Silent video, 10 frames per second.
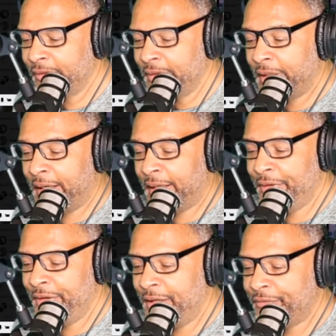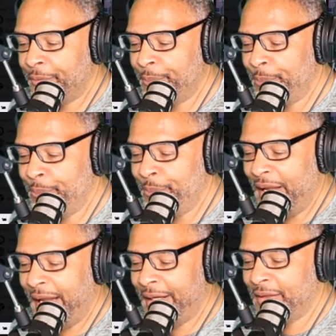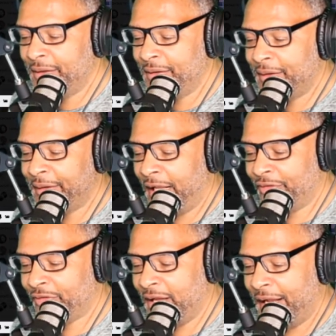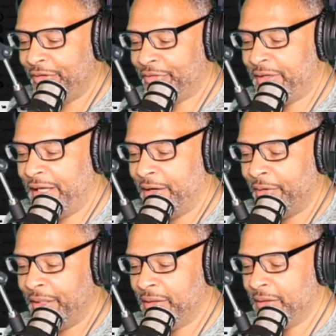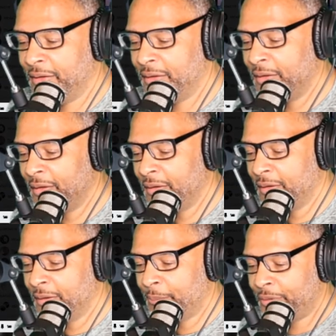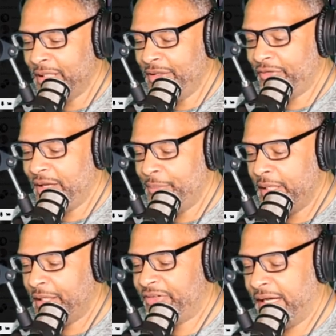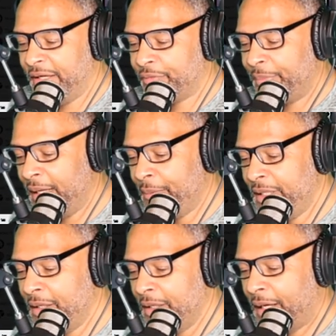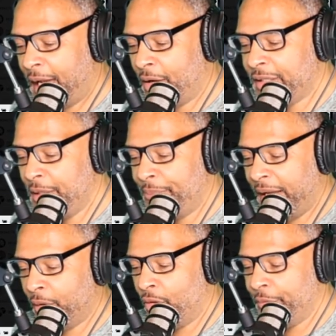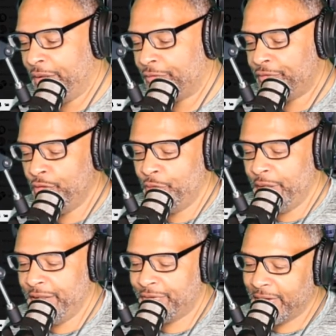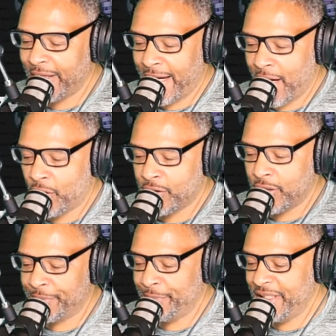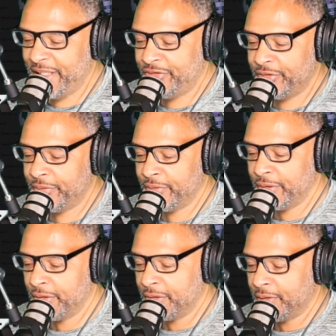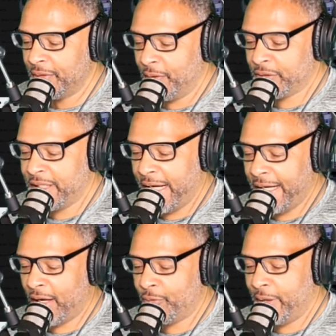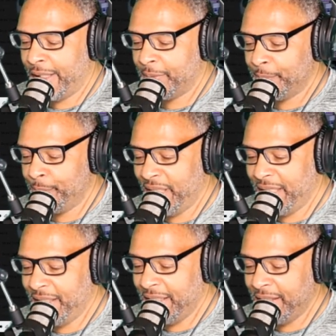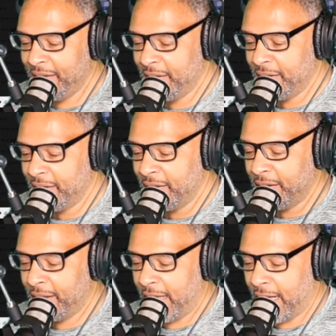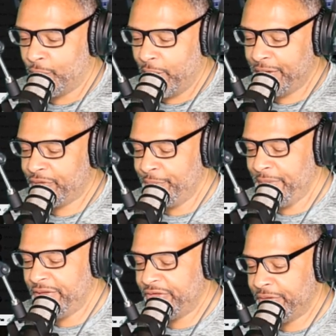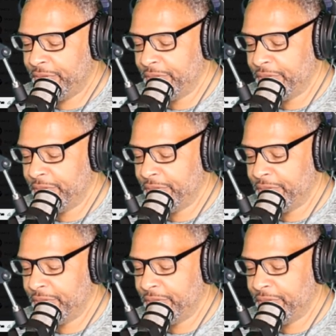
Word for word: I never met. That's kind of scary. Please give me a chance, baby. I'll get back home in a few weeks. I'll come and meet you. Okay, I'll wait. Meaning, I'll wait to meet you.